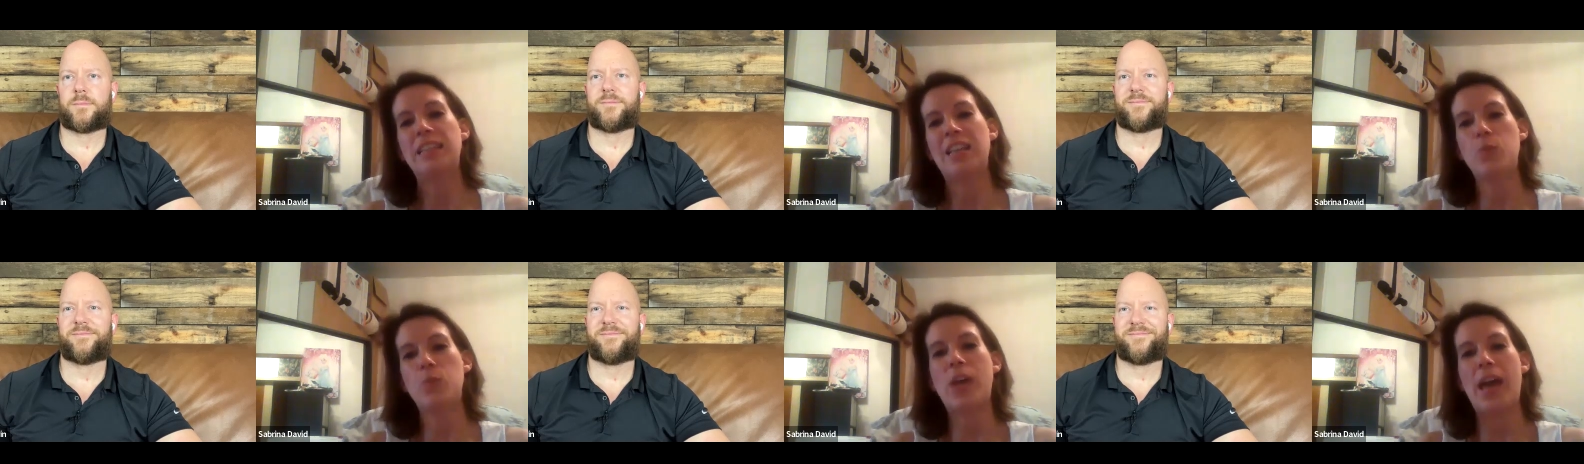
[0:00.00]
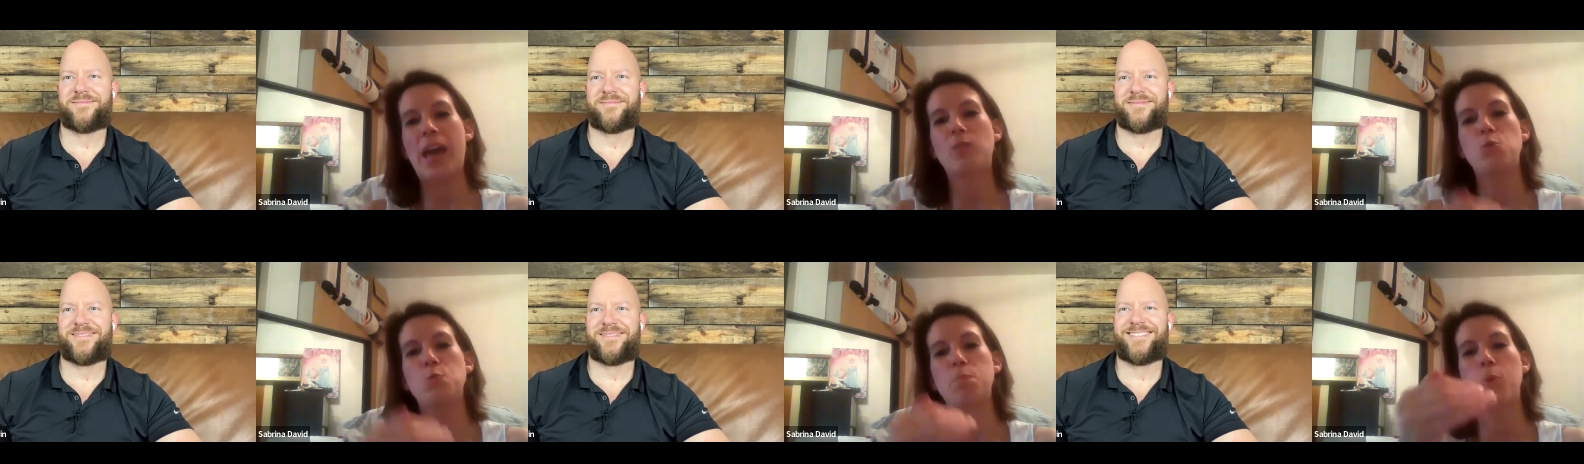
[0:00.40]
Speaker 1: and then we
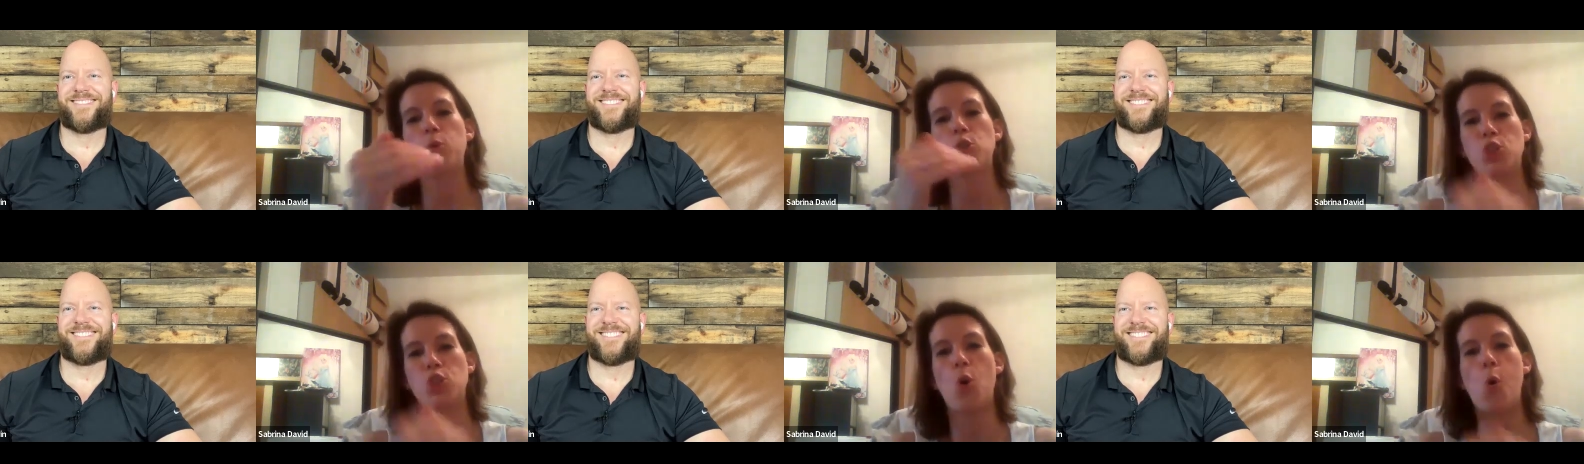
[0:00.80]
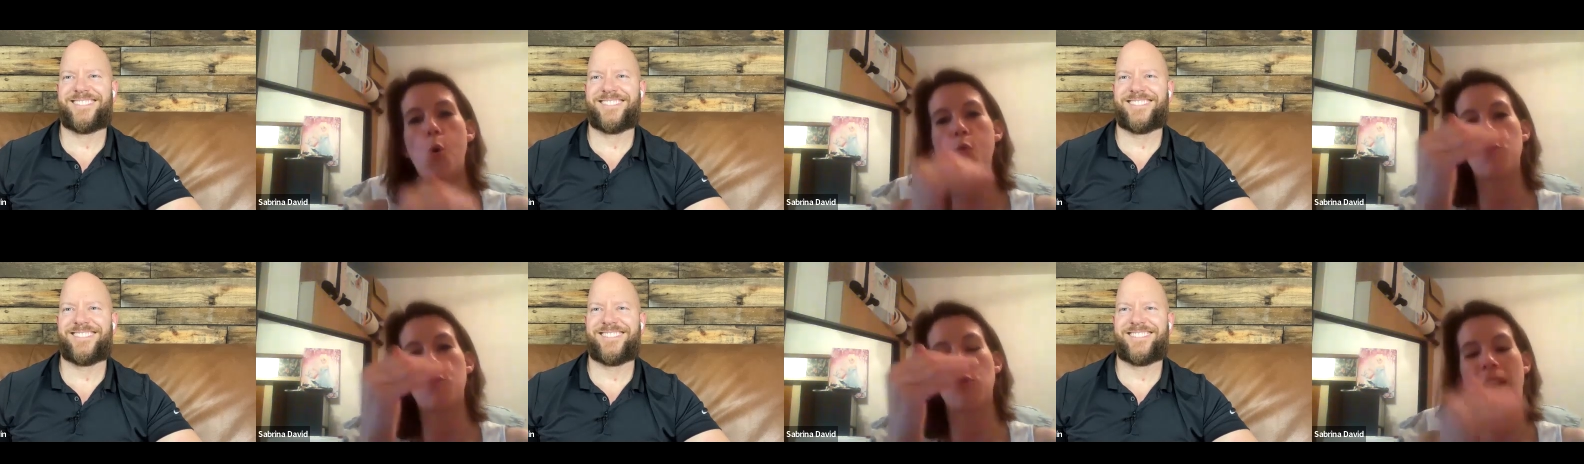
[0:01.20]
had to push
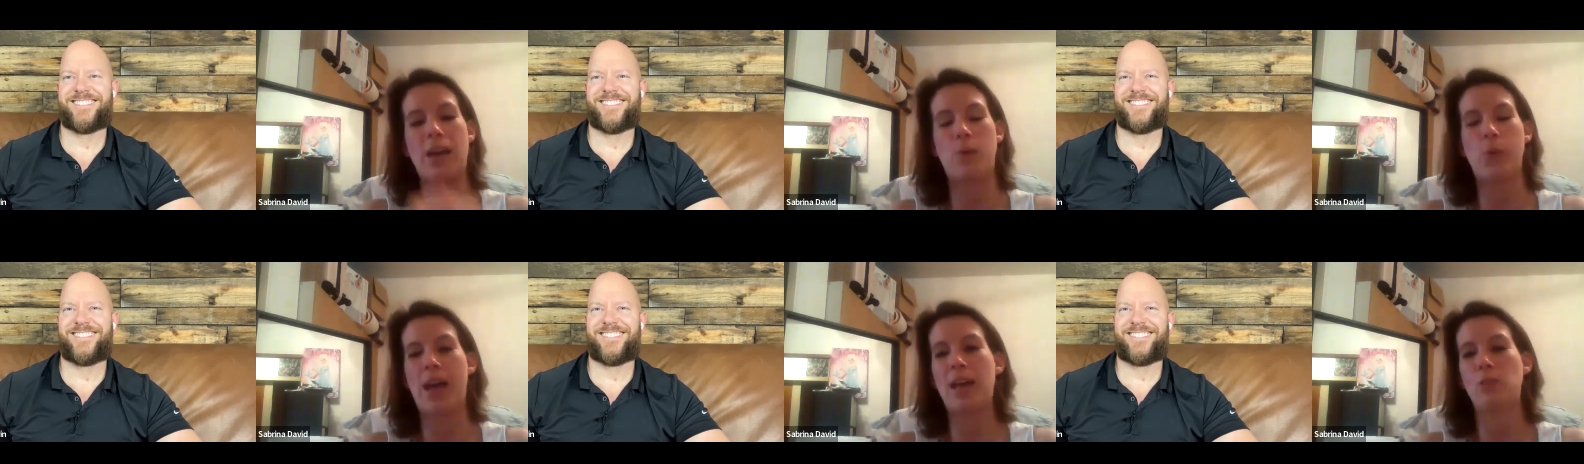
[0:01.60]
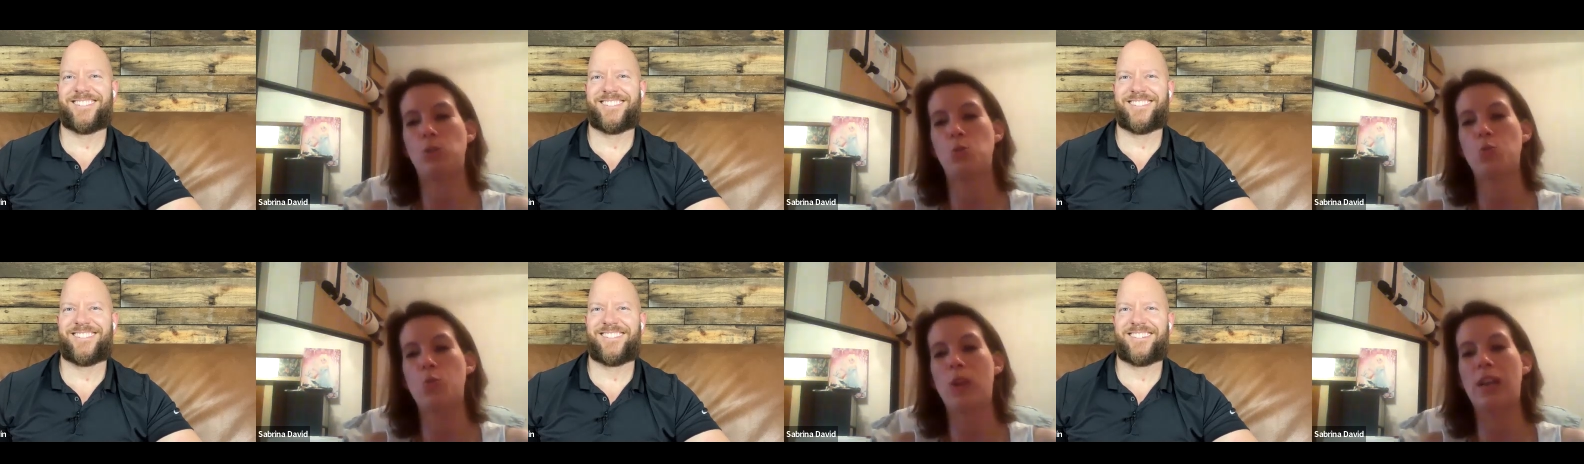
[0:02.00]
over like we had
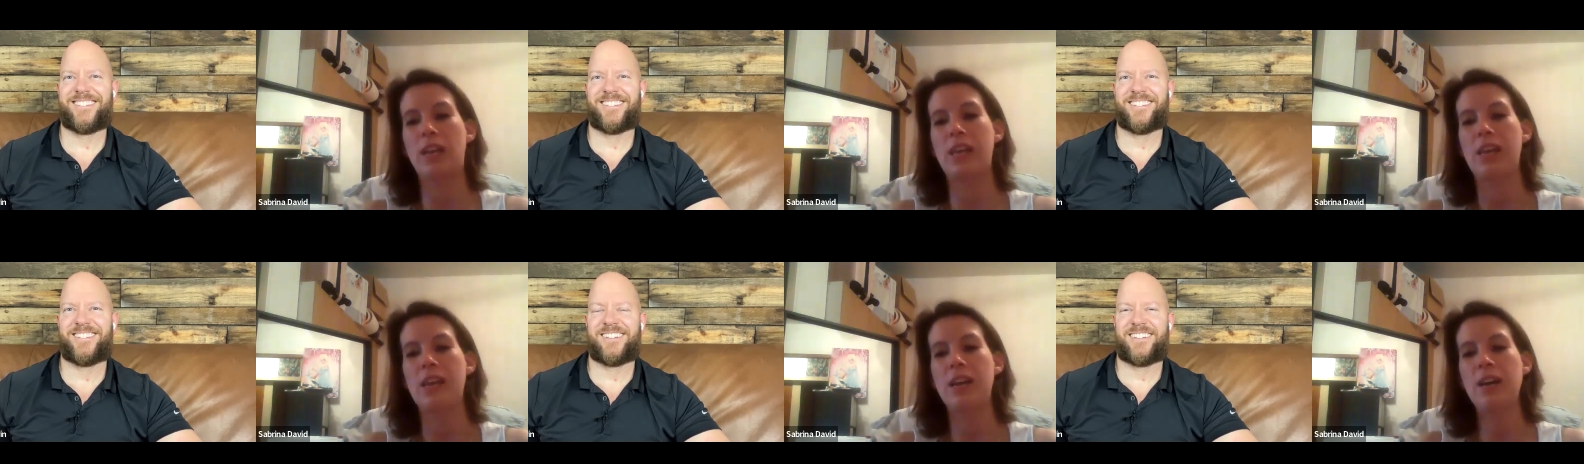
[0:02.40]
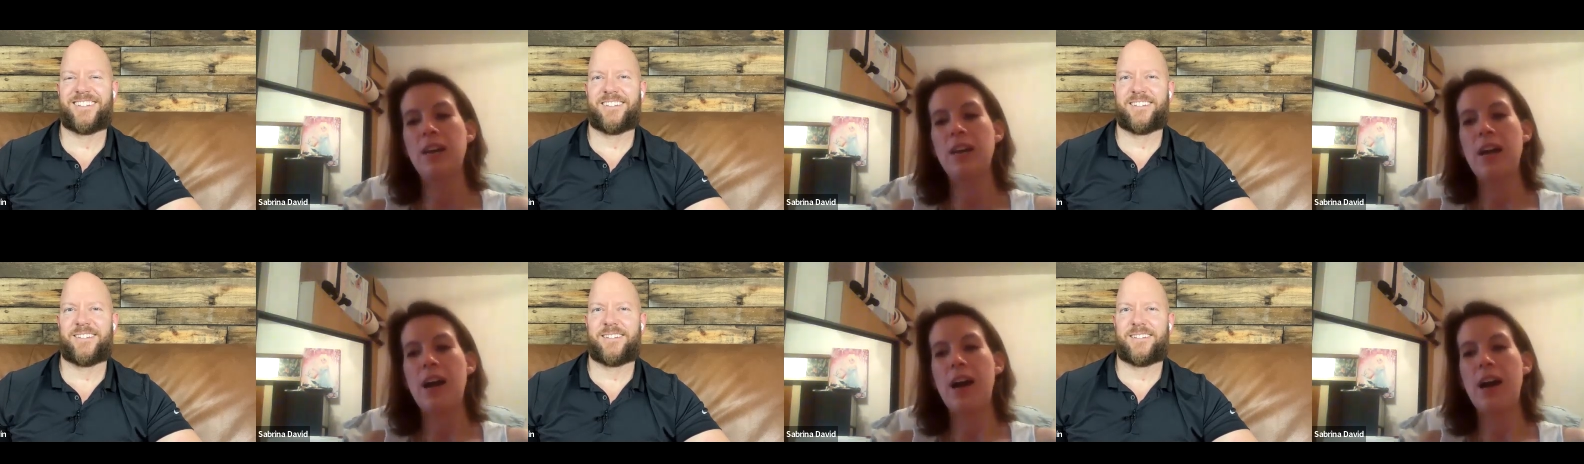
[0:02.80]
to really
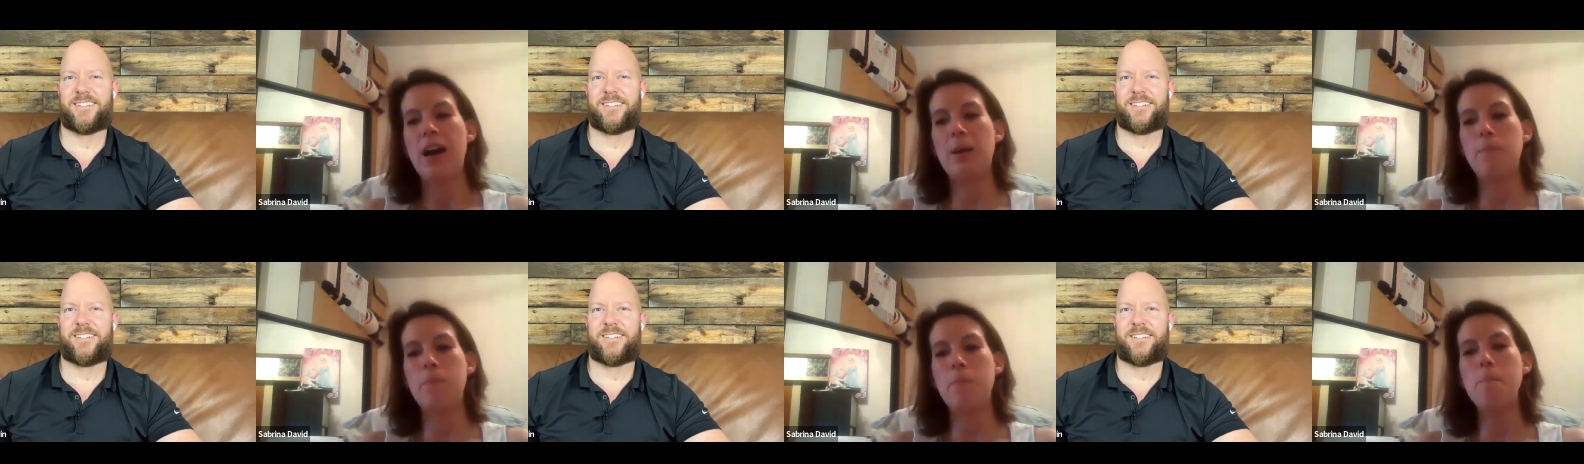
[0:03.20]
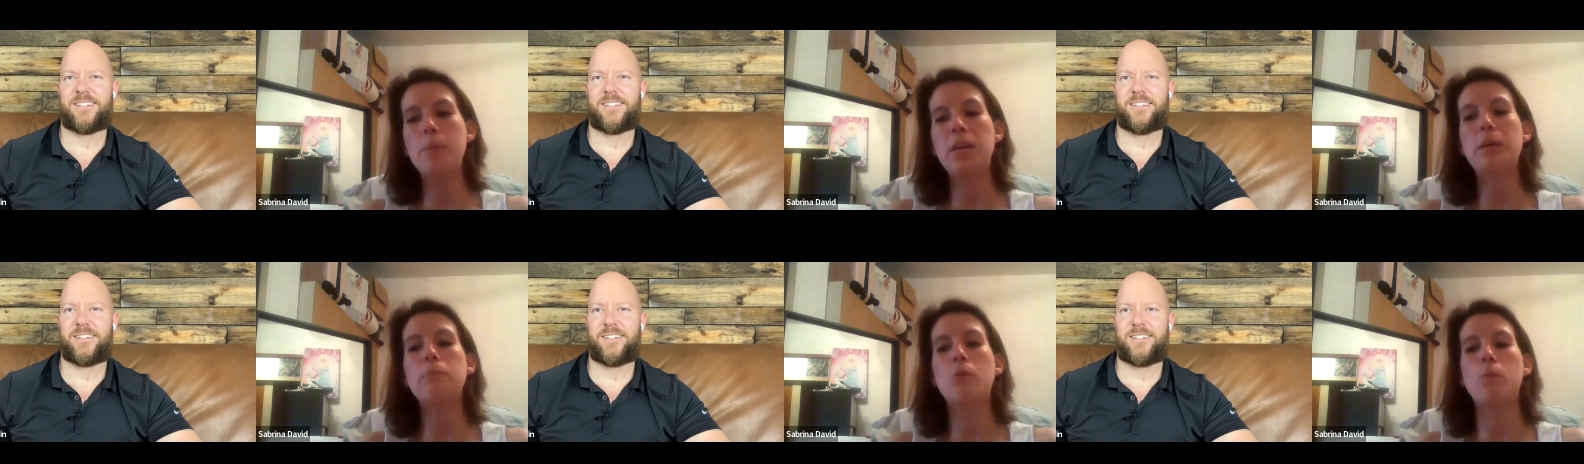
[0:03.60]
um,
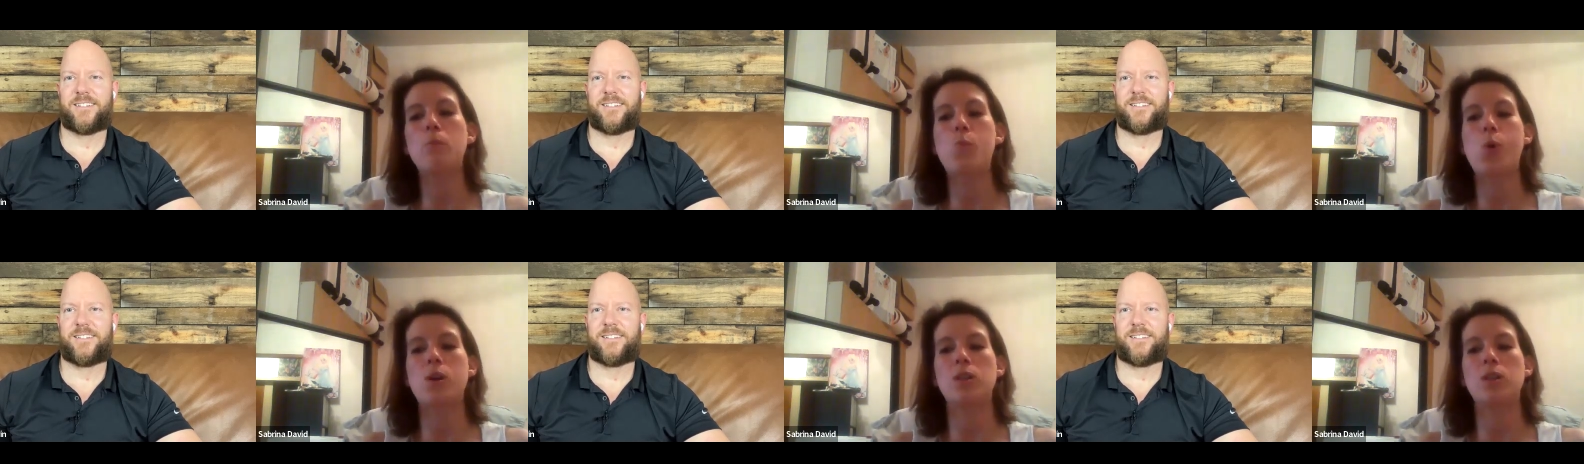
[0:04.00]
minimum